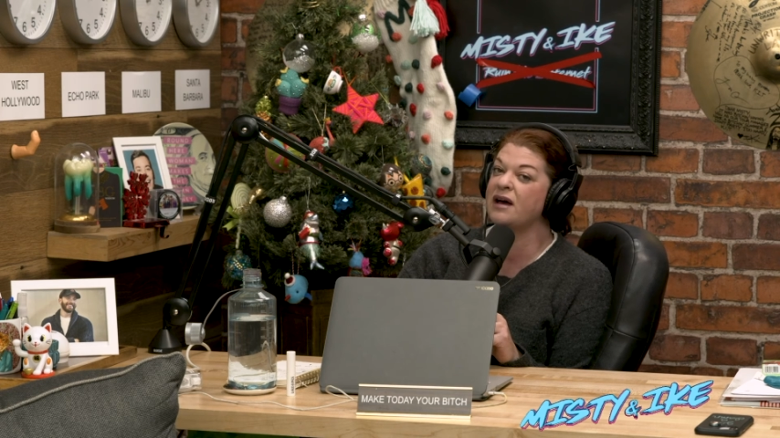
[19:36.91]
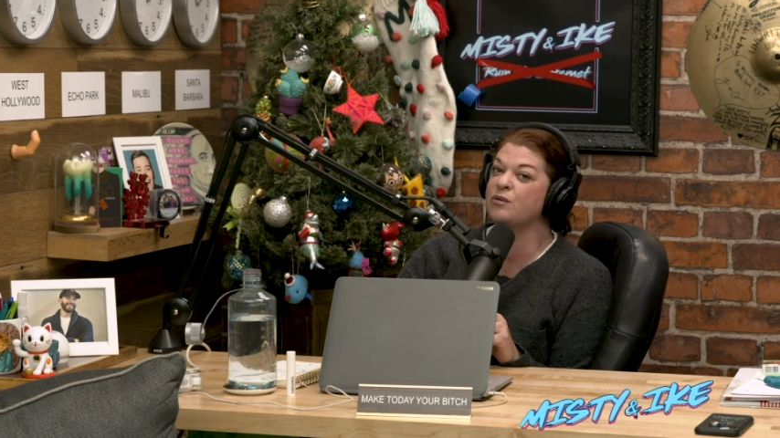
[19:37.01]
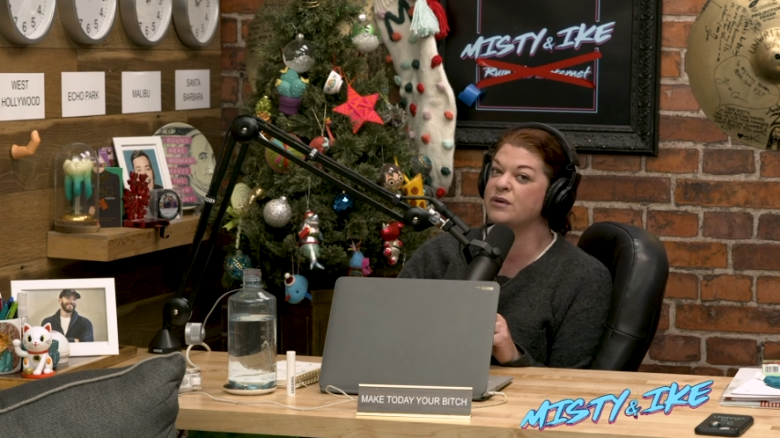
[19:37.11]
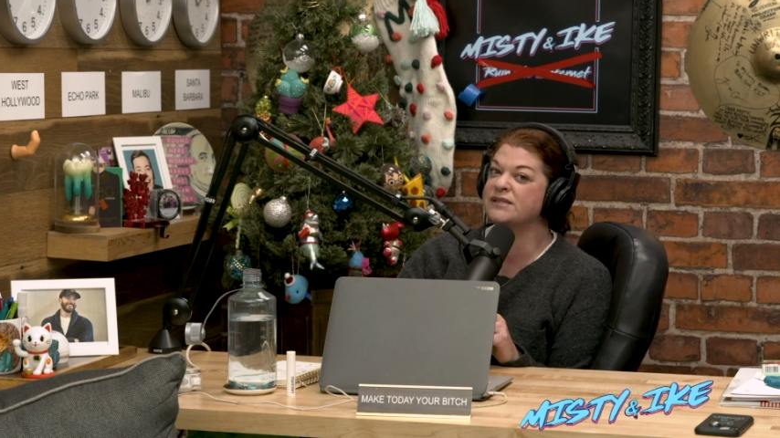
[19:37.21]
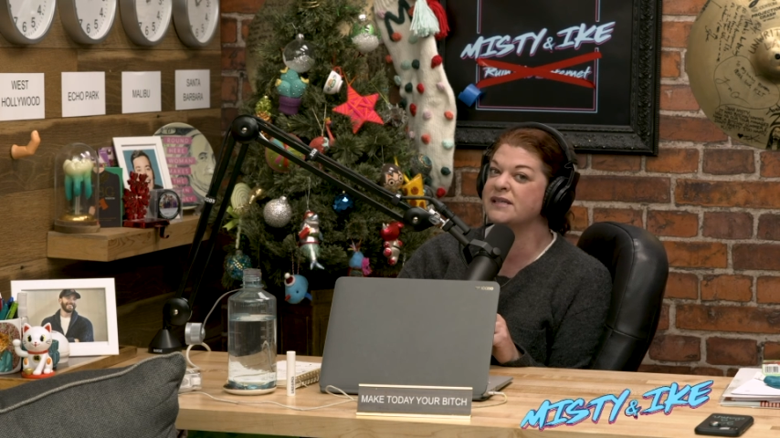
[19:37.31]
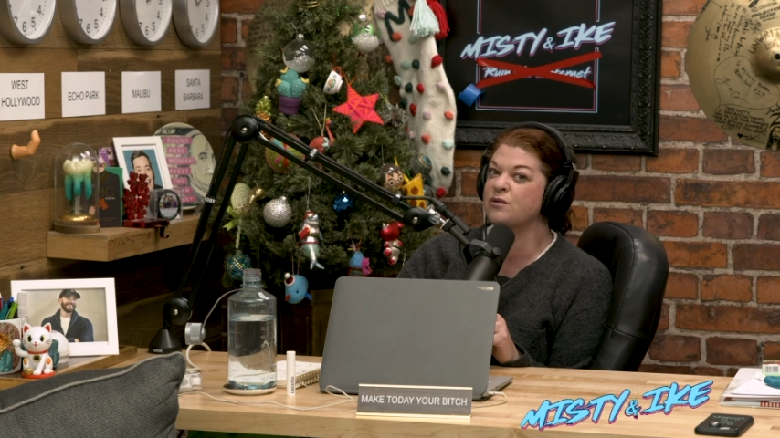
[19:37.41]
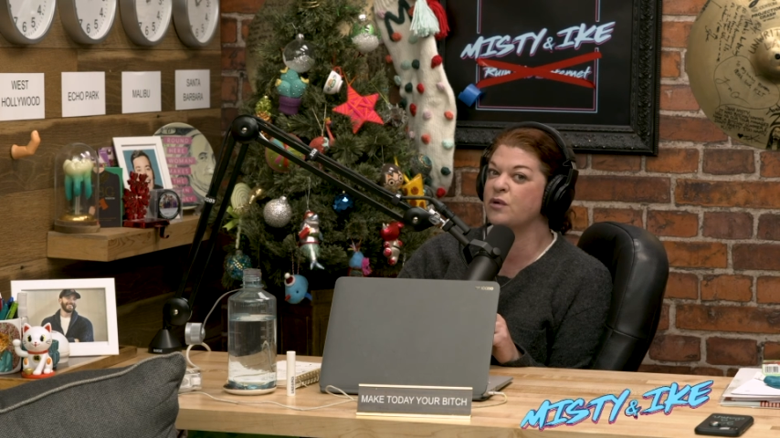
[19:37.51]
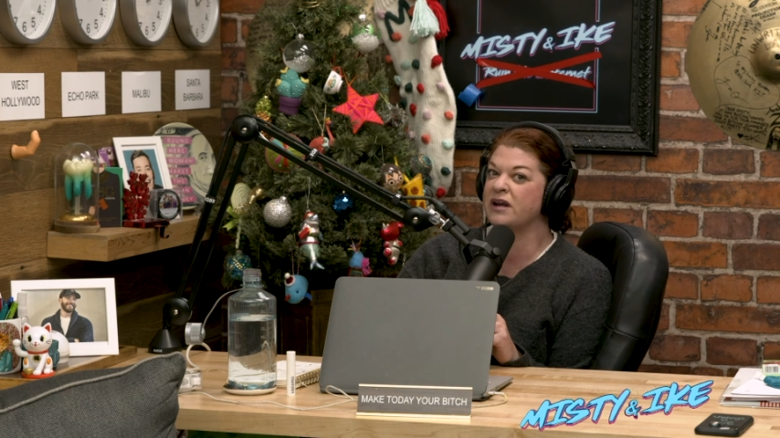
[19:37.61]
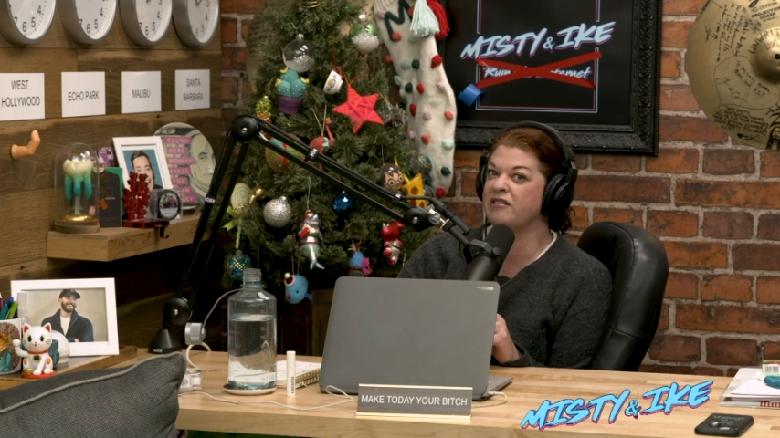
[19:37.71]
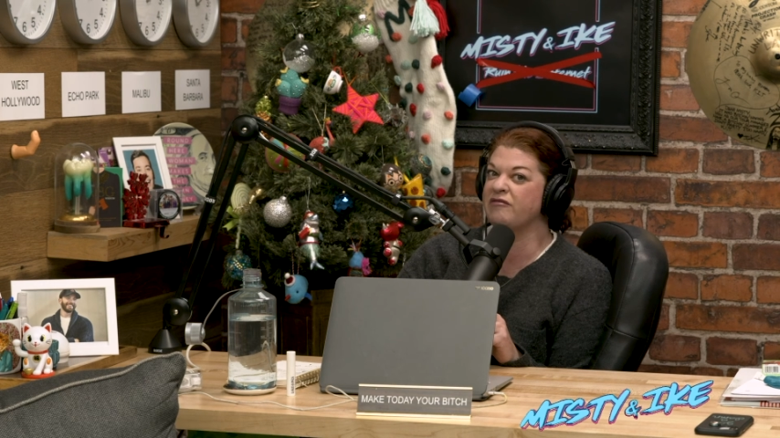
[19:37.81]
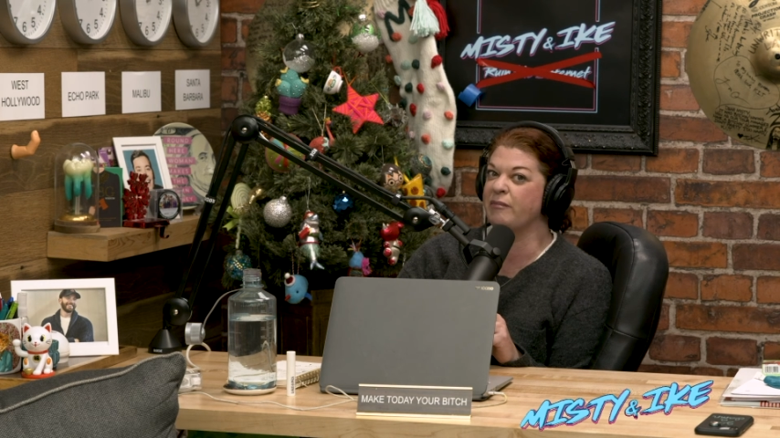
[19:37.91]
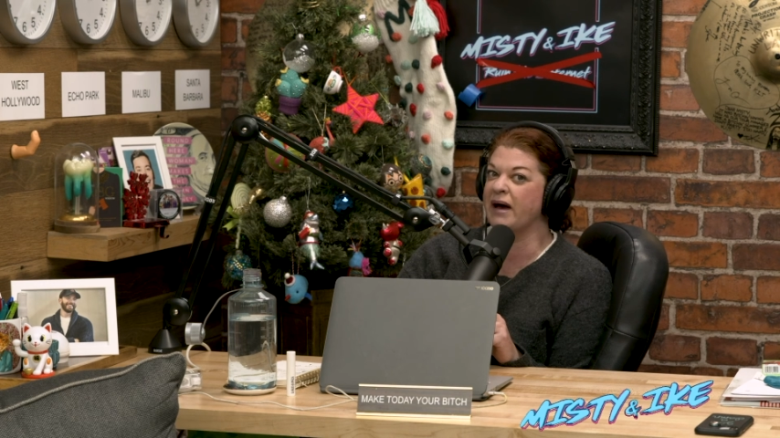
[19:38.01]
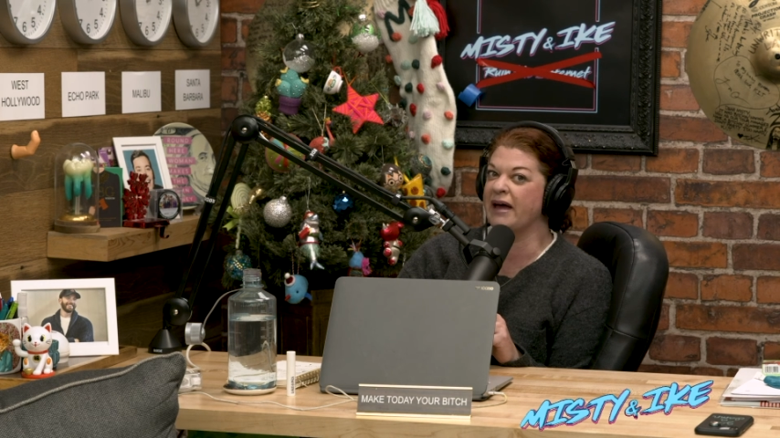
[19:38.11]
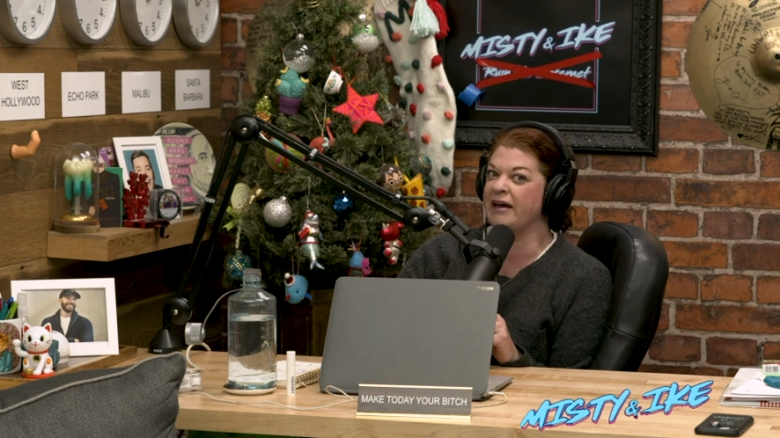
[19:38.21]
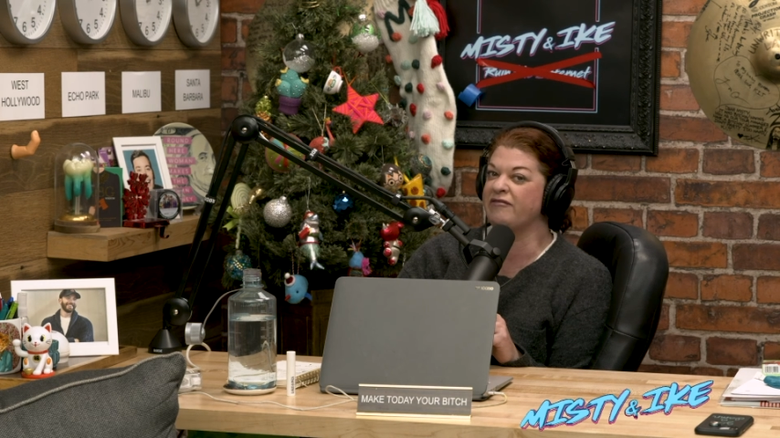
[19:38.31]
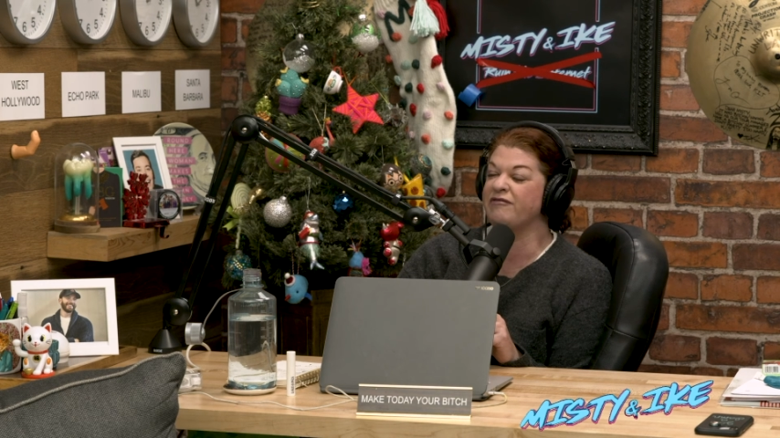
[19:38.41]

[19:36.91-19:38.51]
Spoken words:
I will say one of my